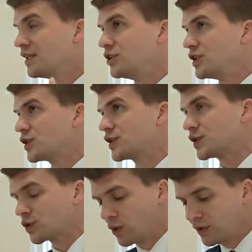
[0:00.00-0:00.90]

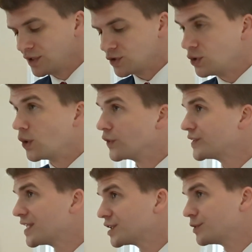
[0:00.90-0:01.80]
Jesus is quoting two Old
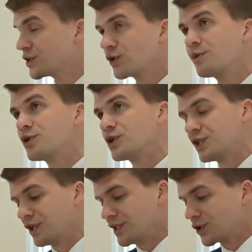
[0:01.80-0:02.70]
Testament scriptures here.